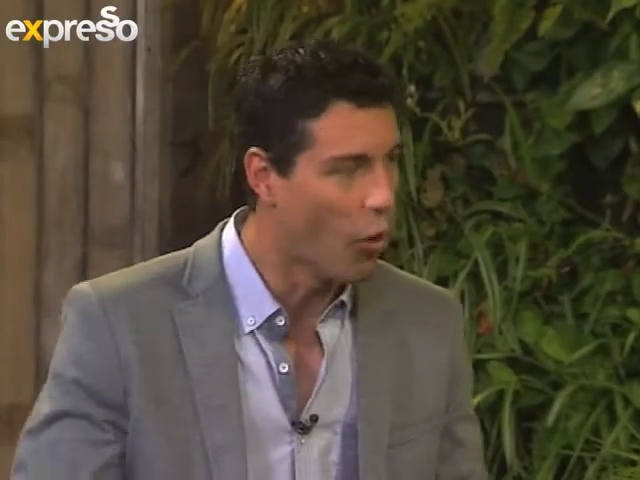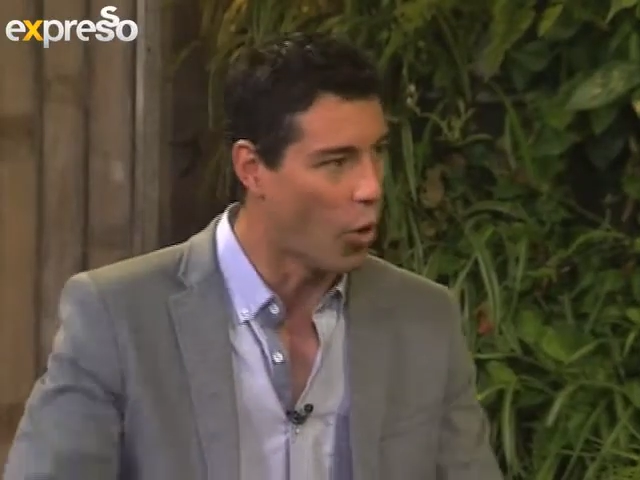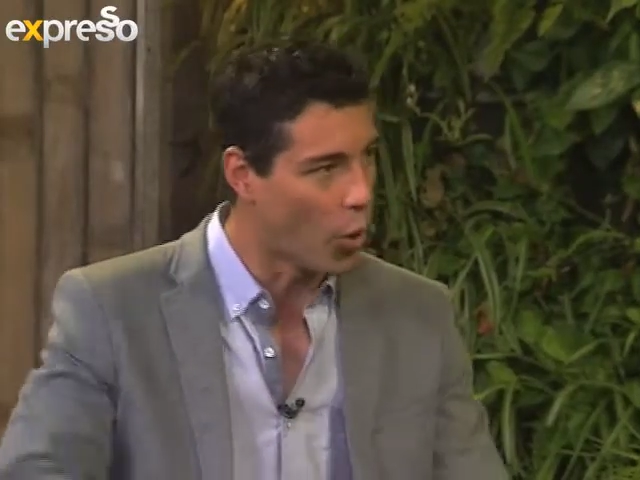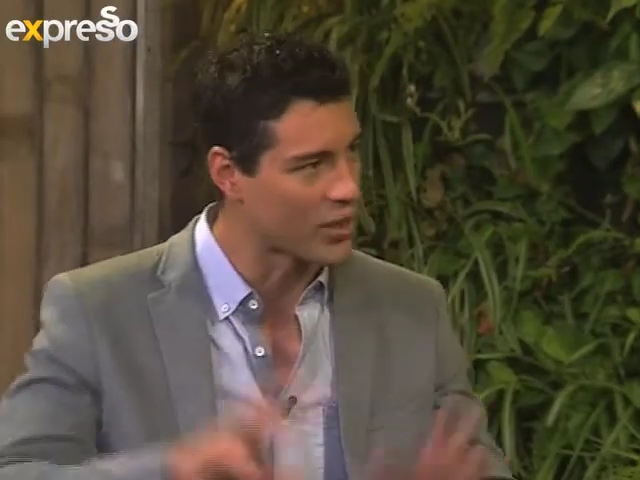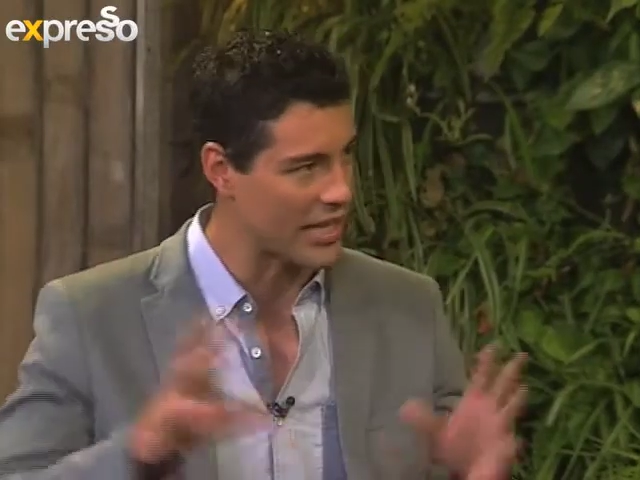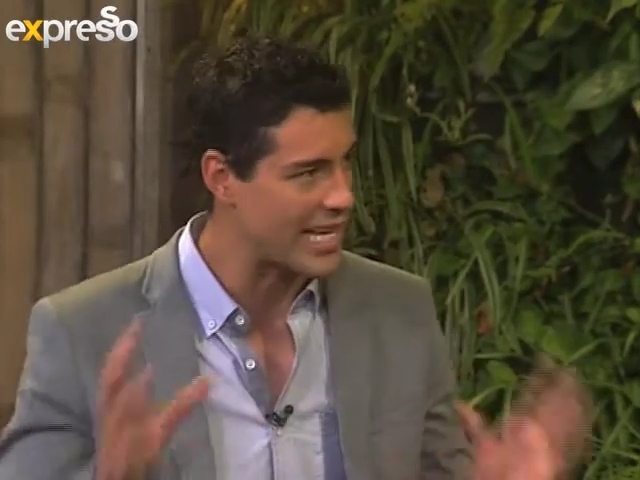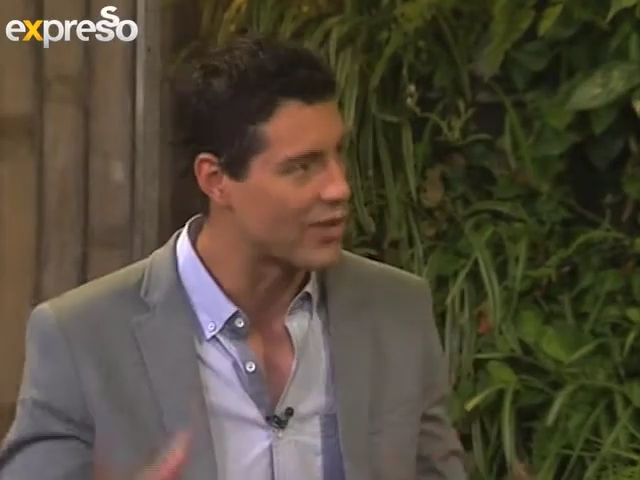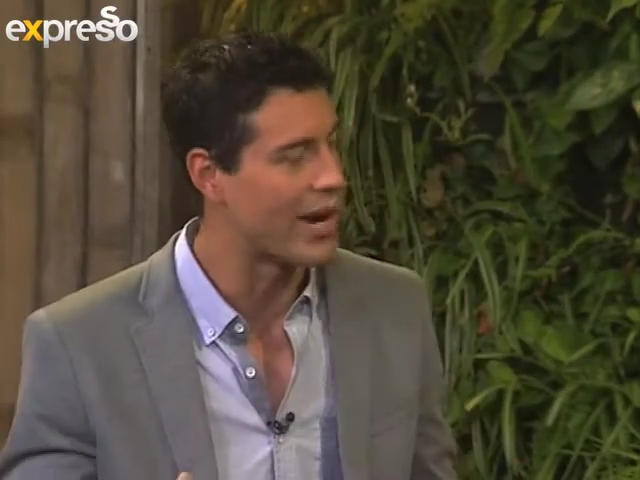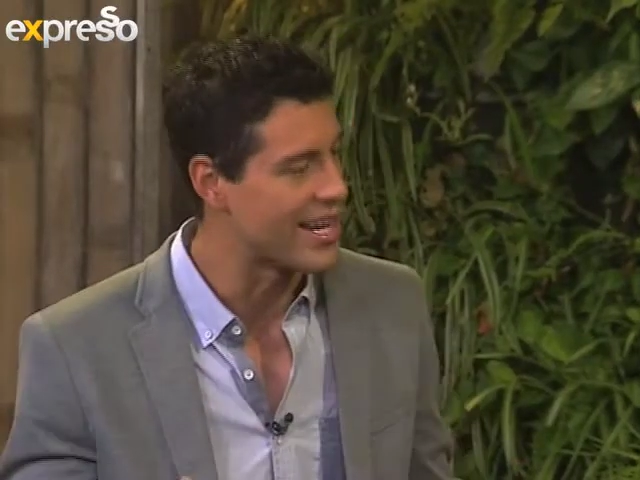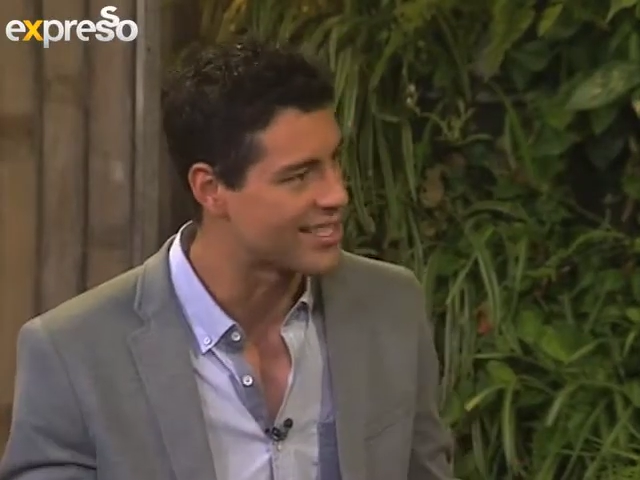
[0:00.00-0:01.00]
for all the
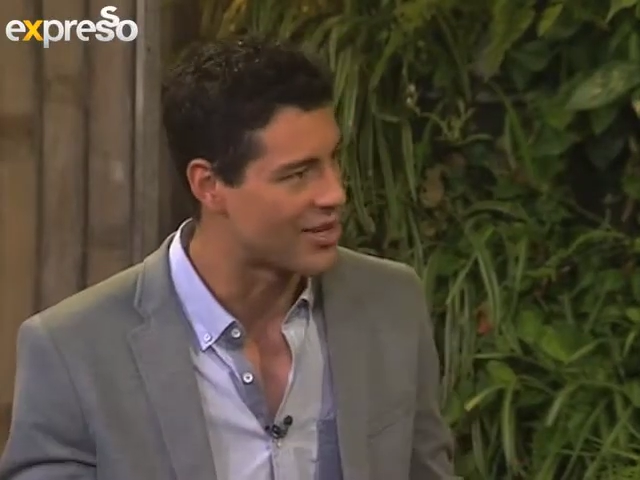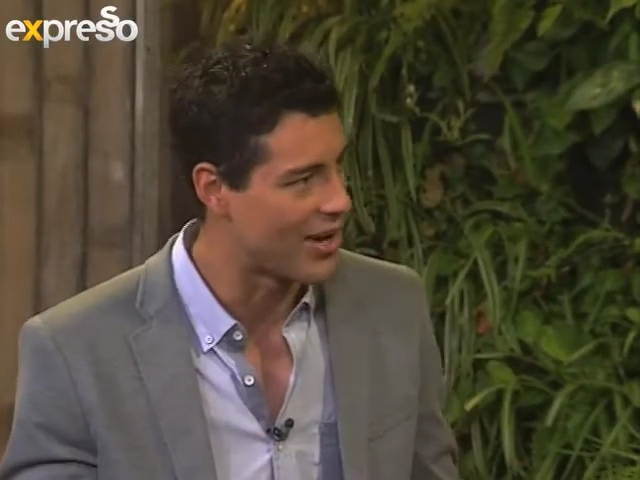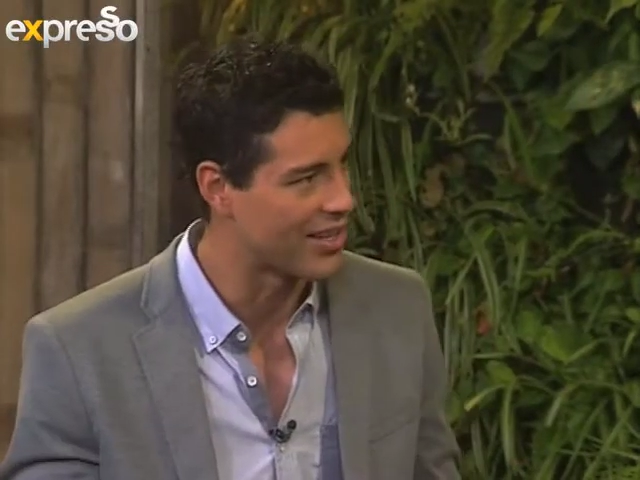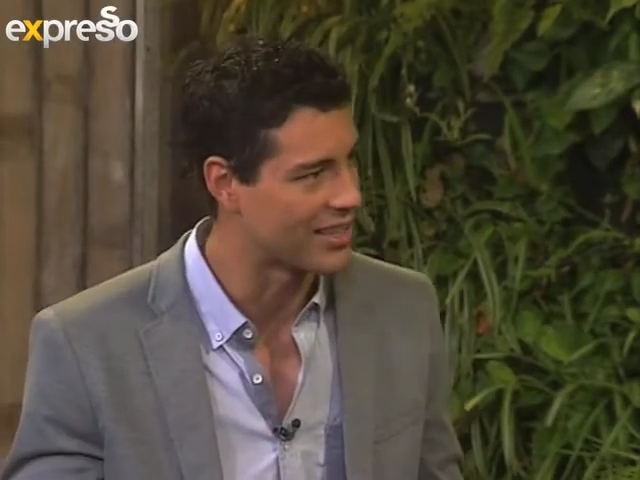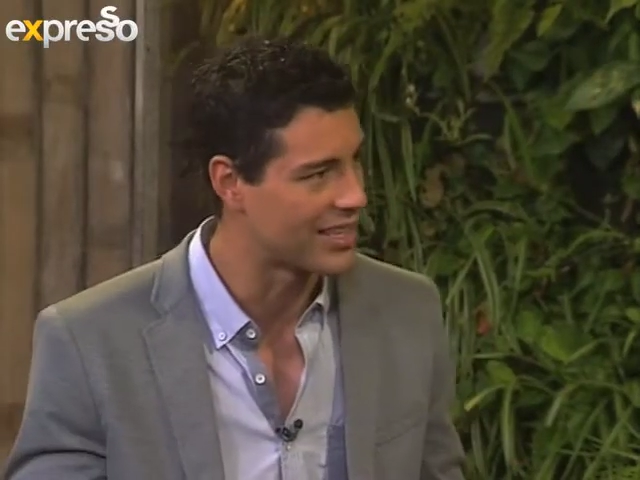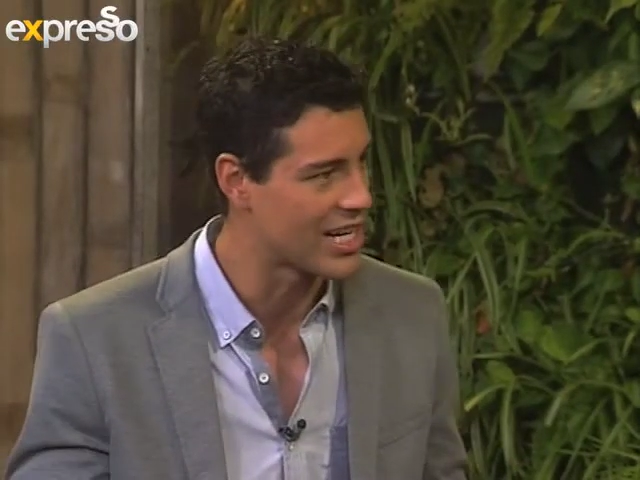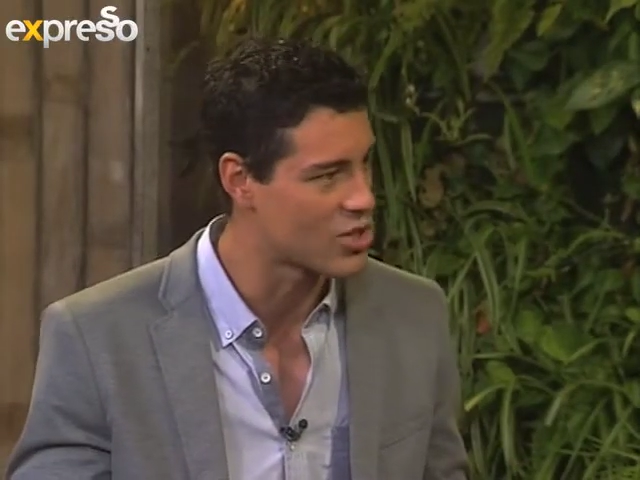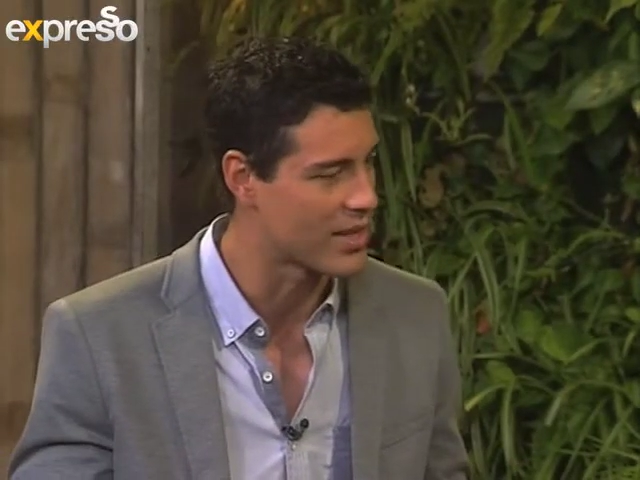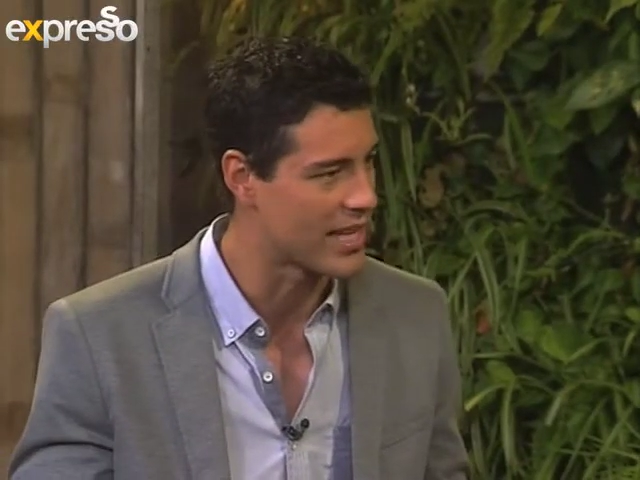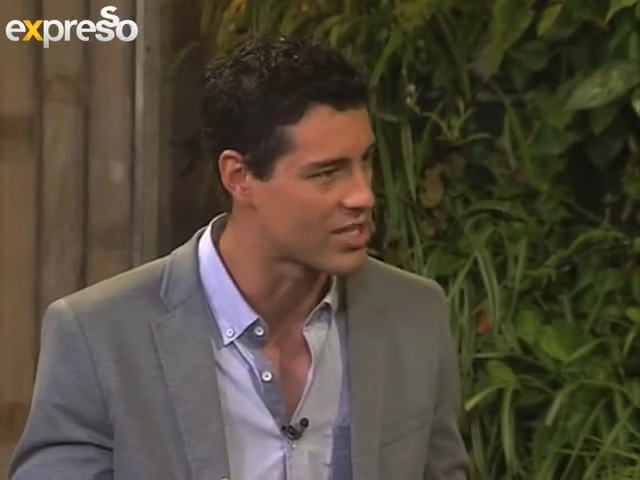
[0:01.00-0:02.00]
e-waste around the country.